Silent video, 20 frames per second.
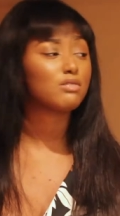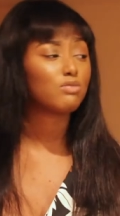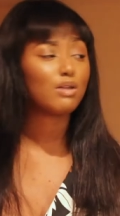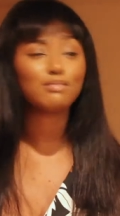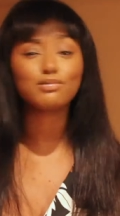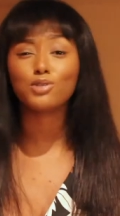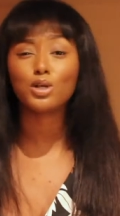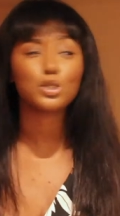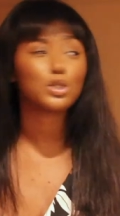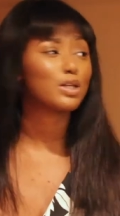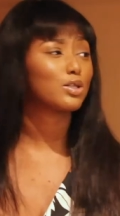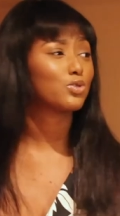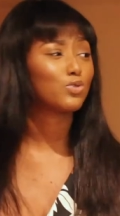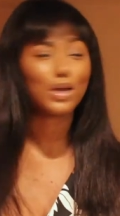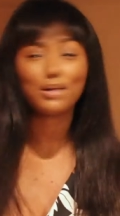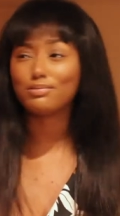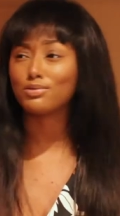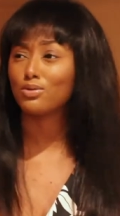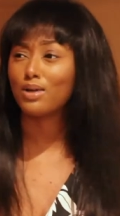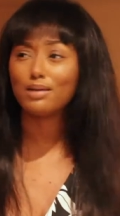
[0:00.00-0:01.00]
swipe, swipe, swipe,
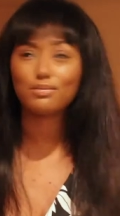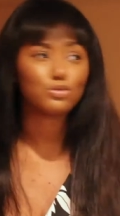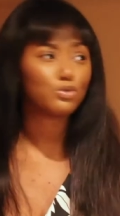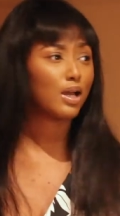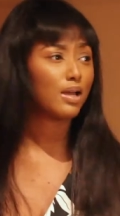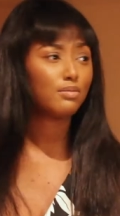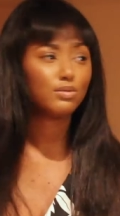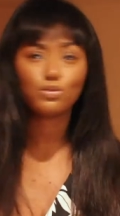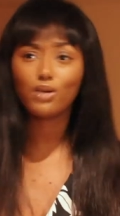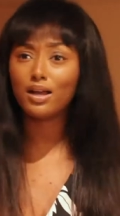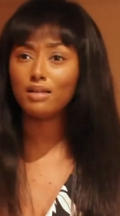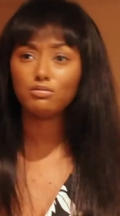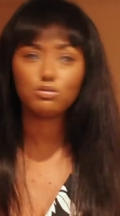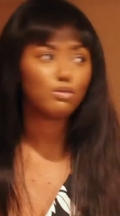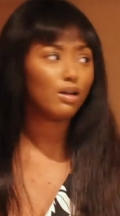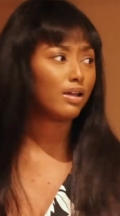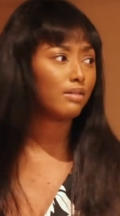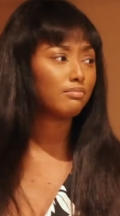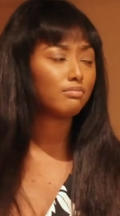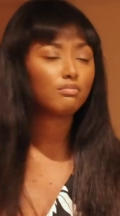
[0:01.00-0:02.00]
swipe, swipe, swipe,
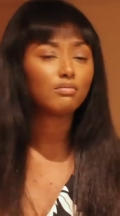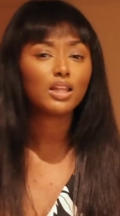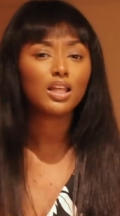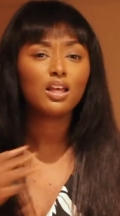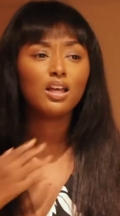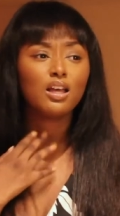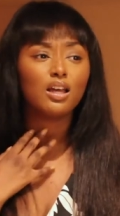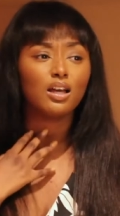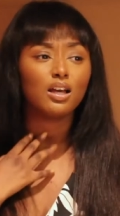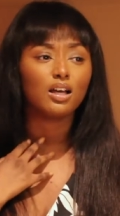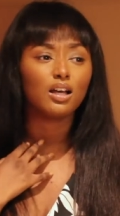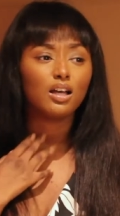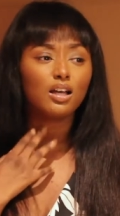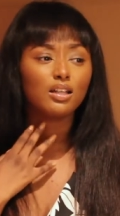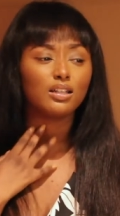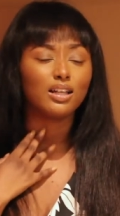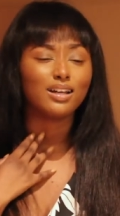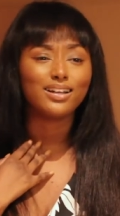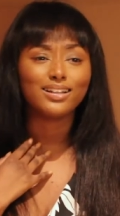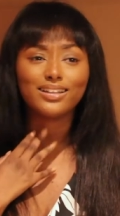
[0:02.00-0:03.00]
swipe.
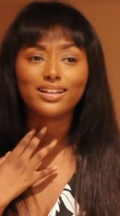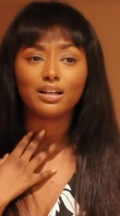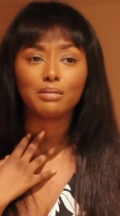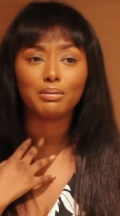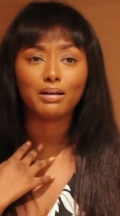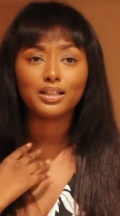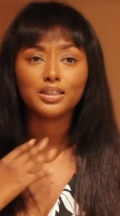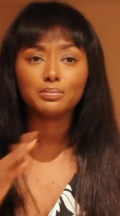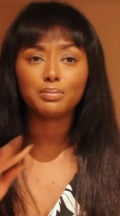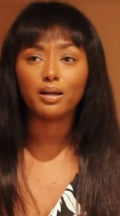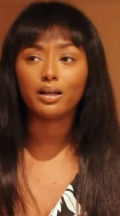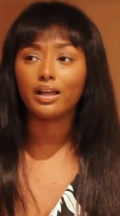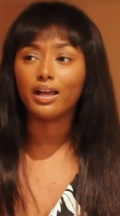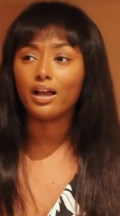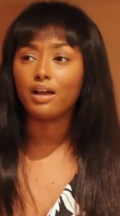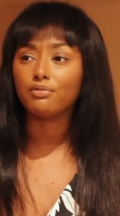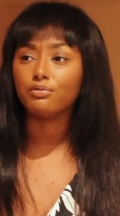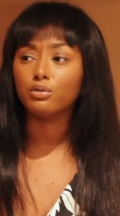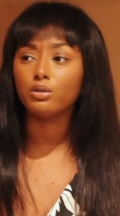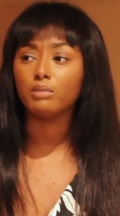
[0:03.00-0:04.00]
Now I think about I should probably
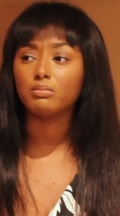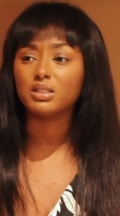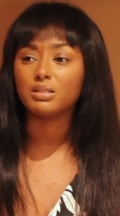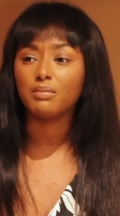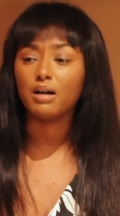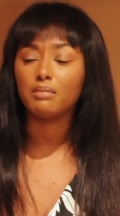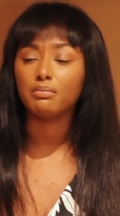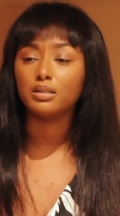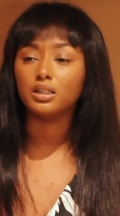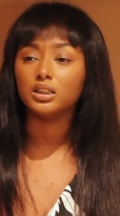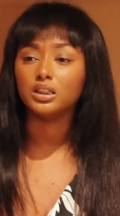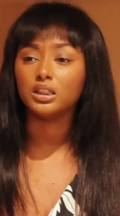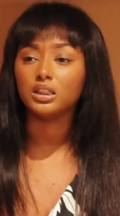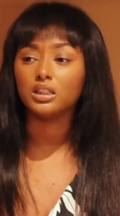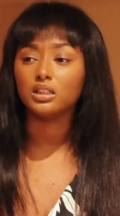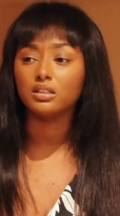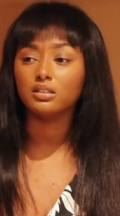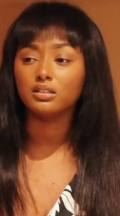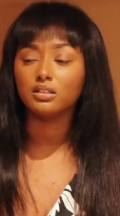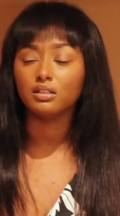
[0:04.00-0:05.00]
add food into my budget
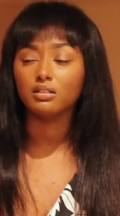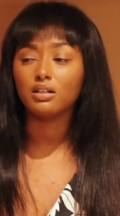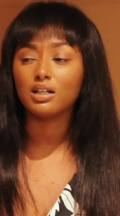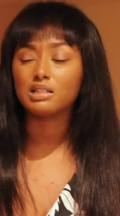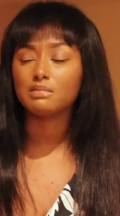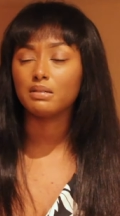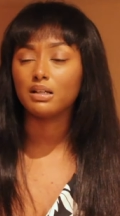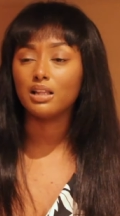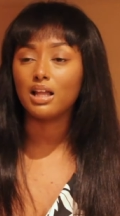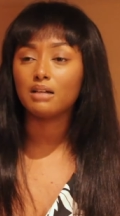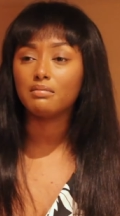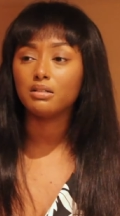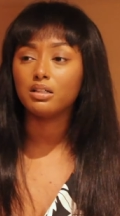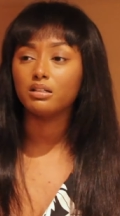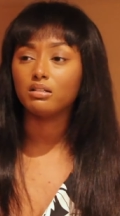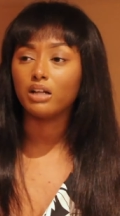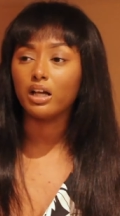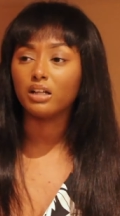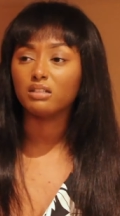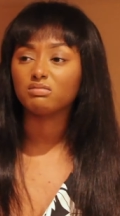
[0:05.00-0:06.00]
because girl, I spend a lot of money
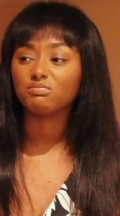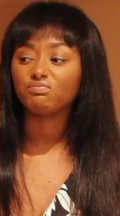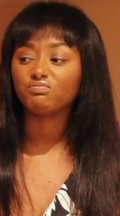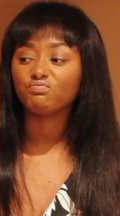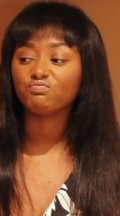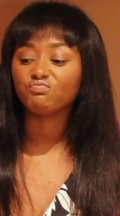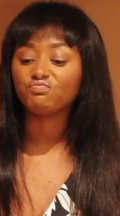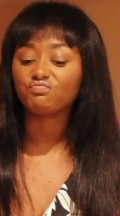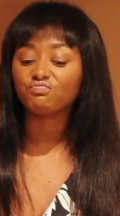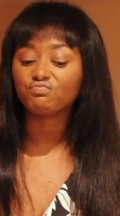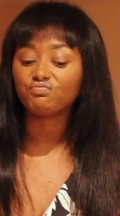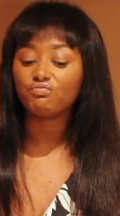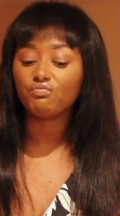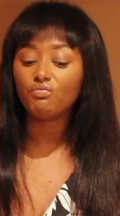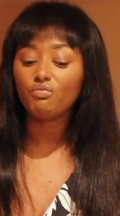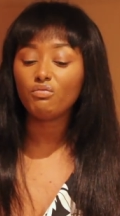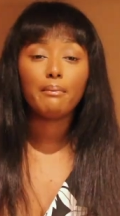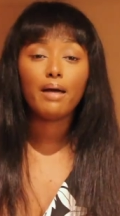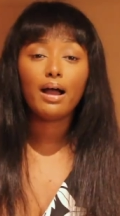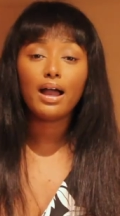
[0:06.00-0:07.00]
on that.
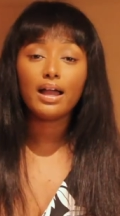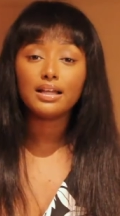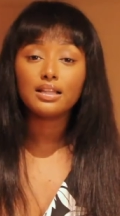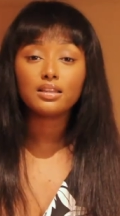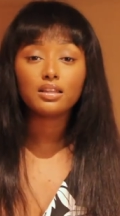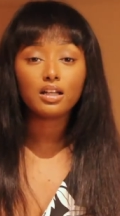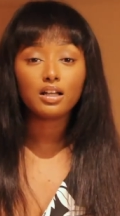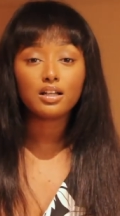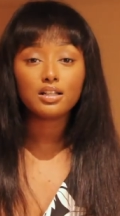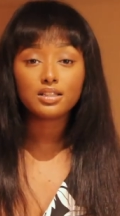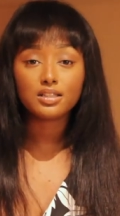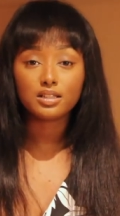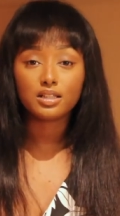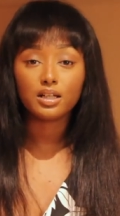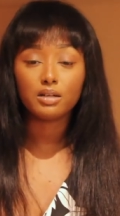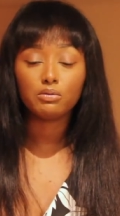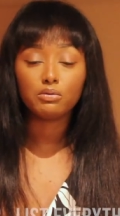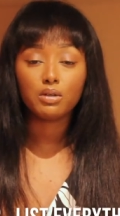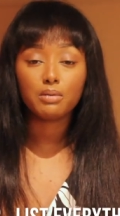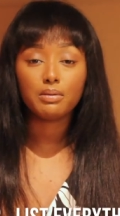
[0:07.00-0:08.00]
My third
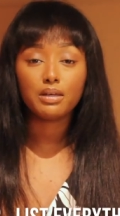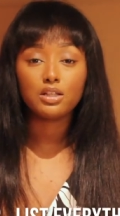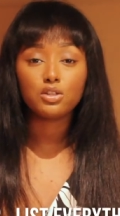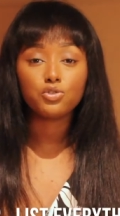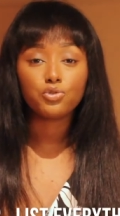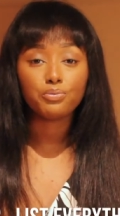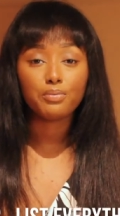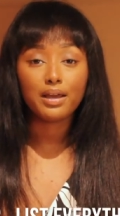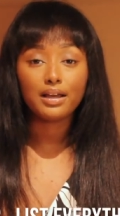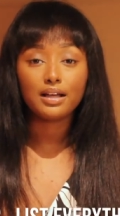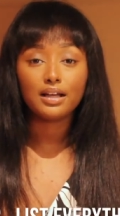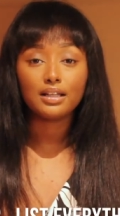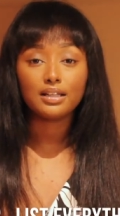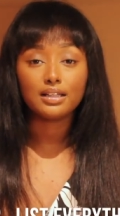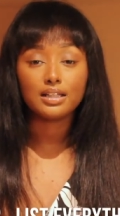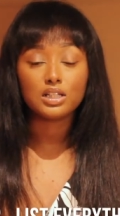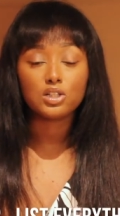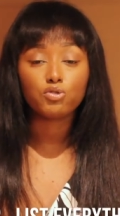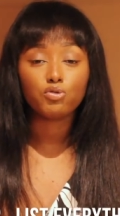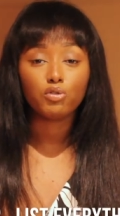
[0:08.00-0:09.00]
tip would be to make a
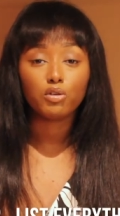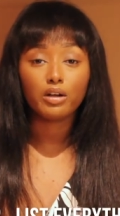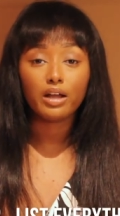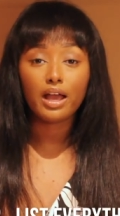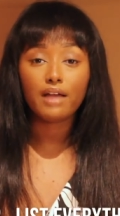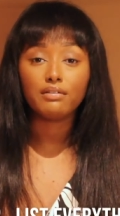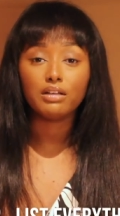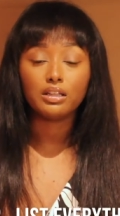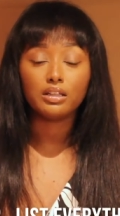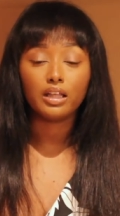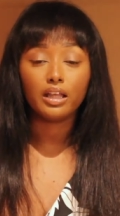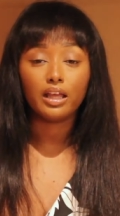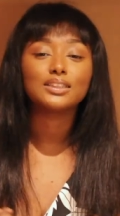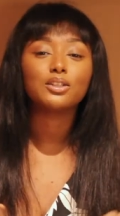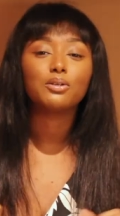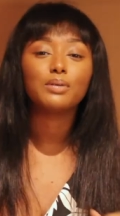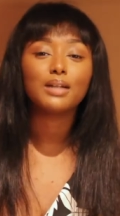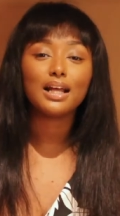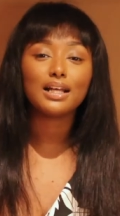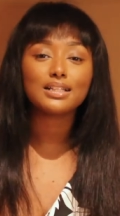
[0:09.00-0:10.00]
list for everything.
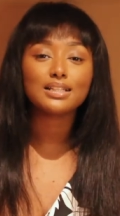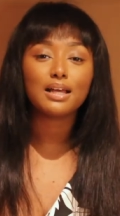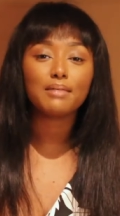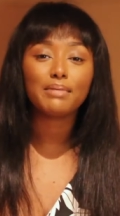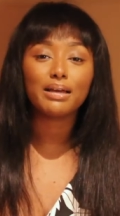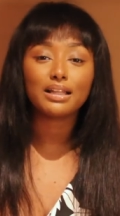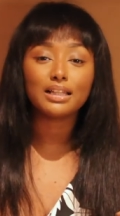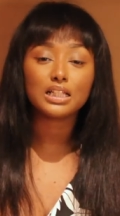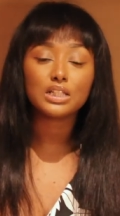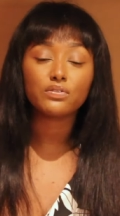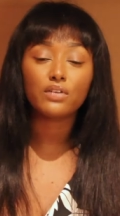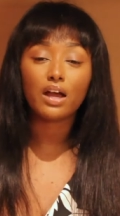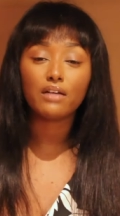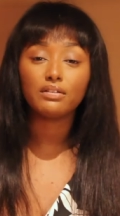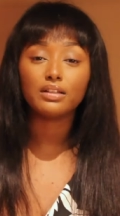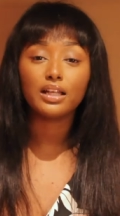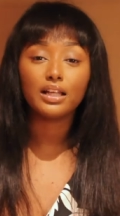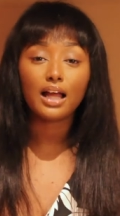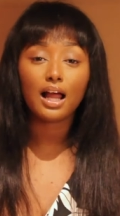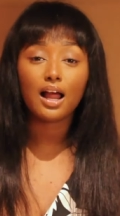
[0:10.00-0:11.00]
So when I say make a list for
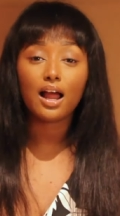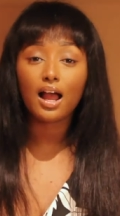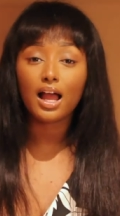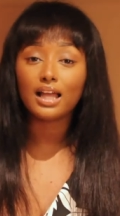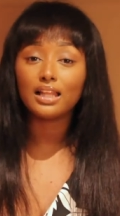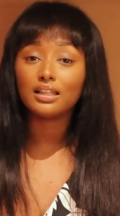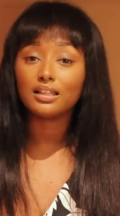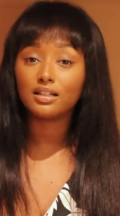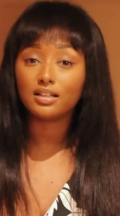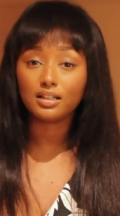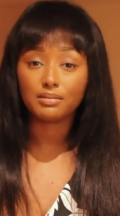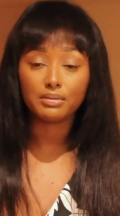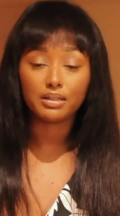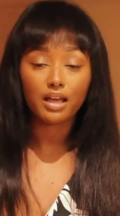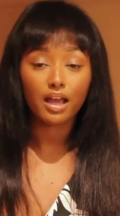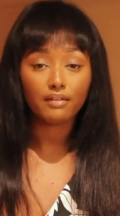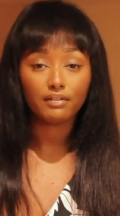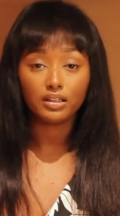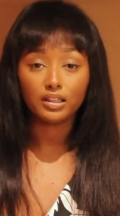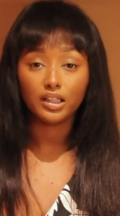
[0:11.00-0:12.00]
everything, I literally mean
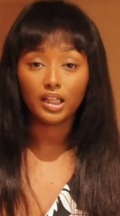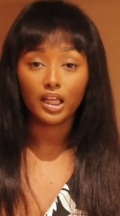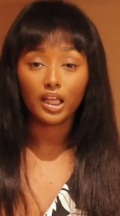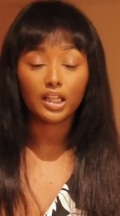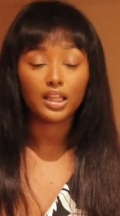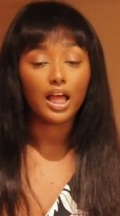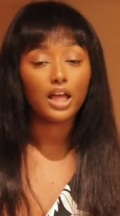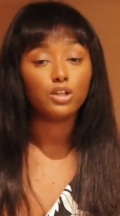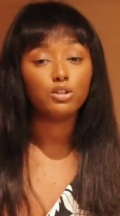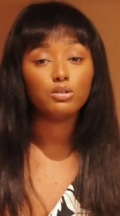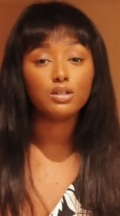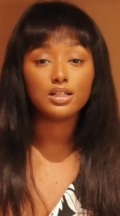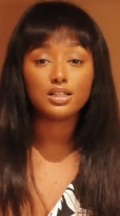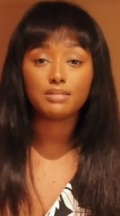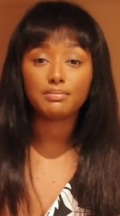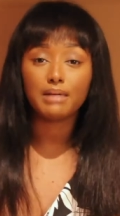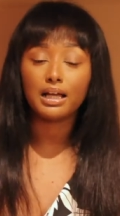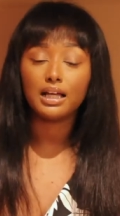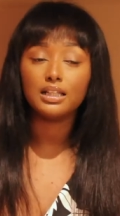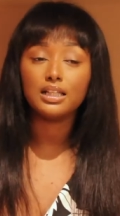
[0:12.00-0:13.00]
everything. Like you need
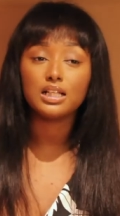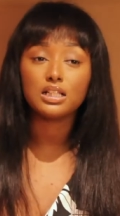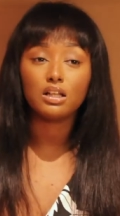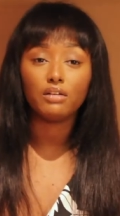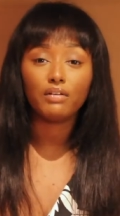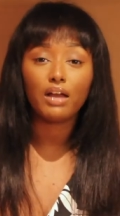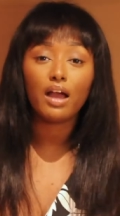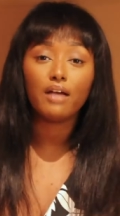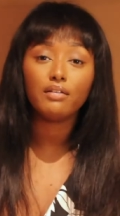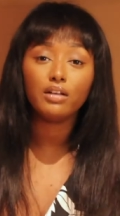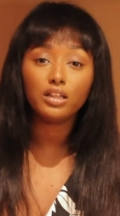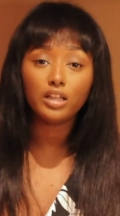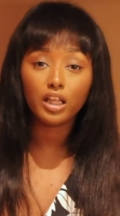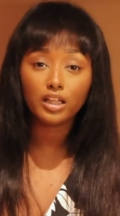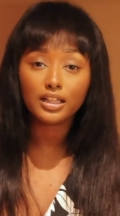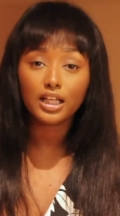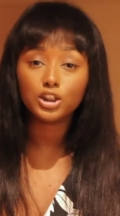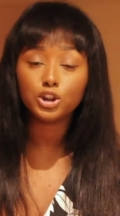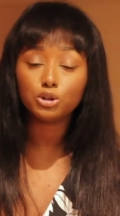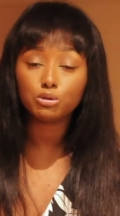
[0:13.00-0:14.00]
to make a list of
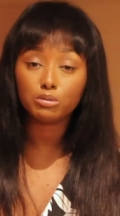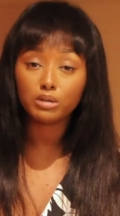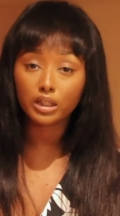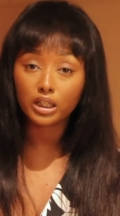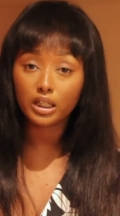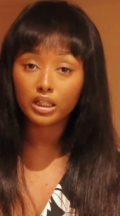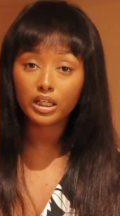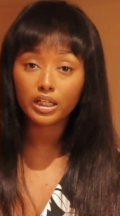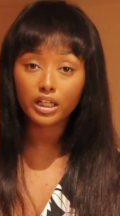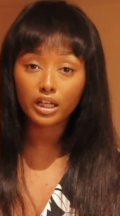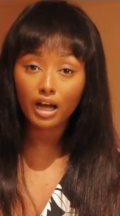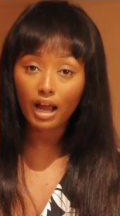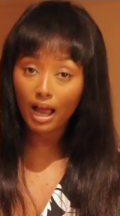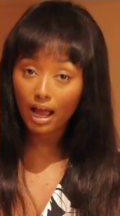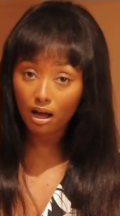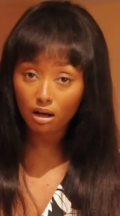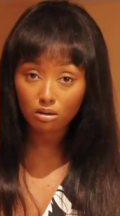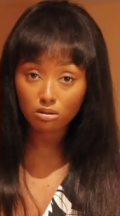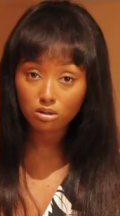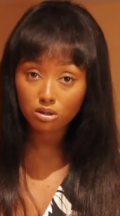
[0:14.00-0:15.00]
everything that you need in your
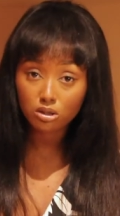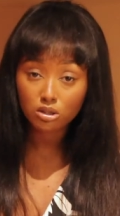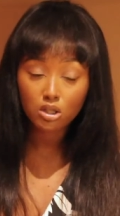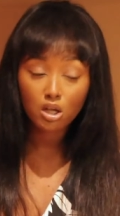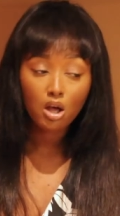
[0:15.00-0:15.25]
house